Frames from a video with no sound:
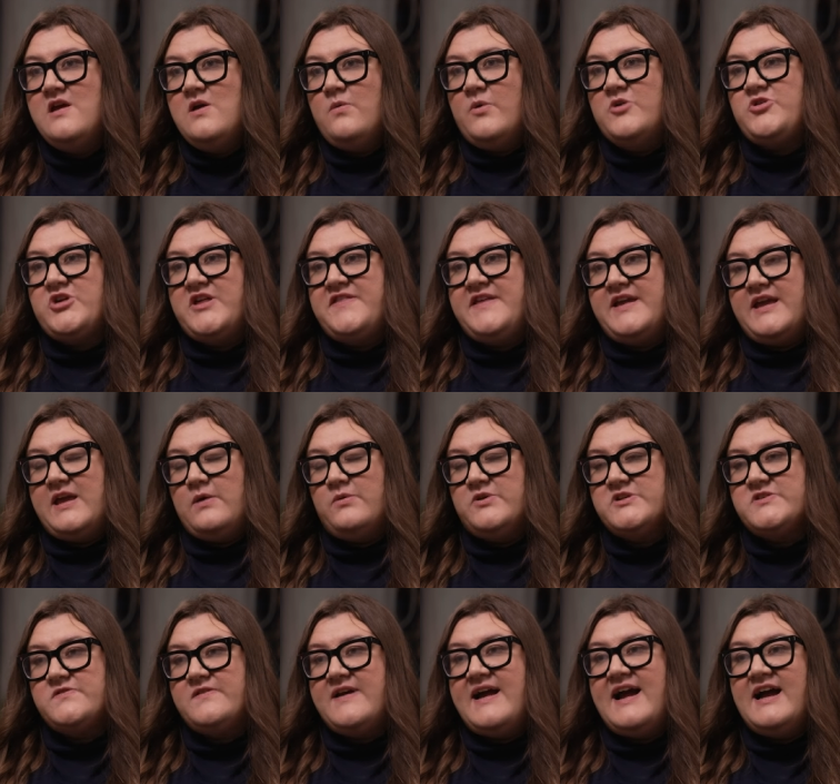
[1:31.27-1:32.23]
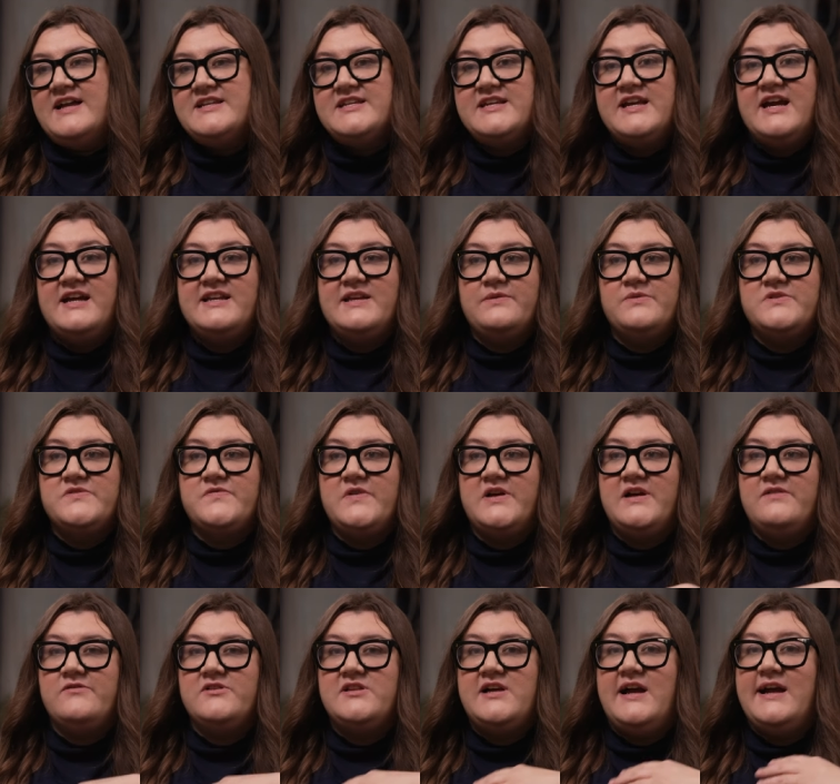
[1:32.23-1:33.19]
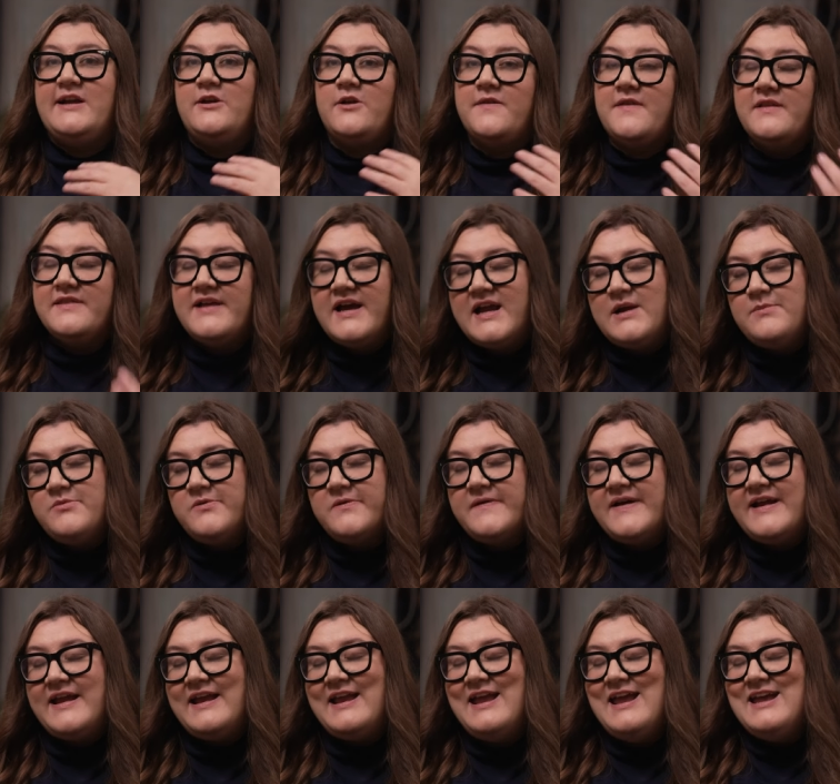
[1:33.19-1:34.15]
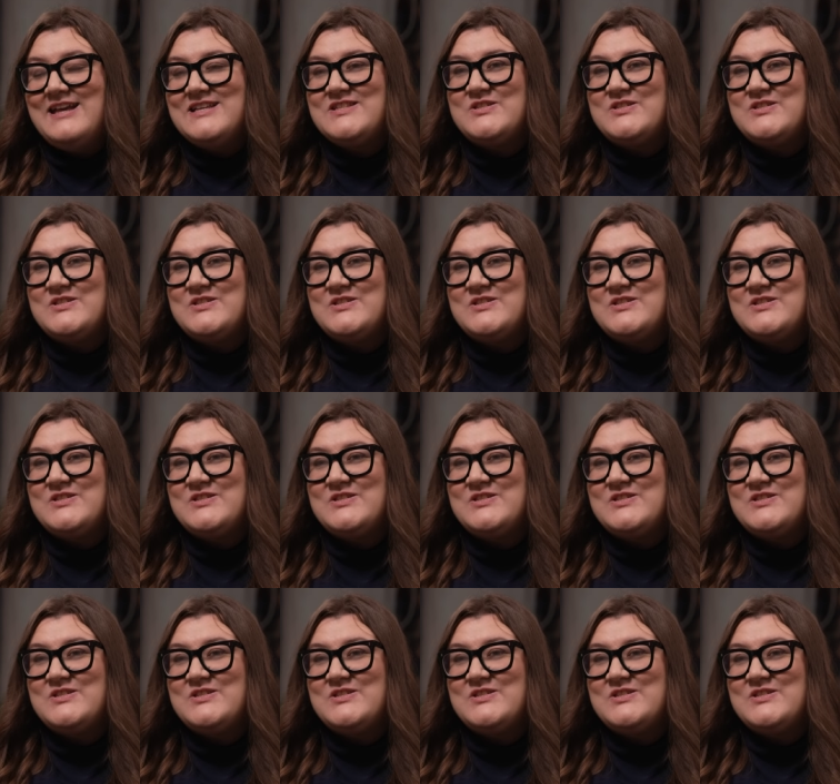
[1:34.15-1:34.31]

which i think it was for addie addie was very reliant on the library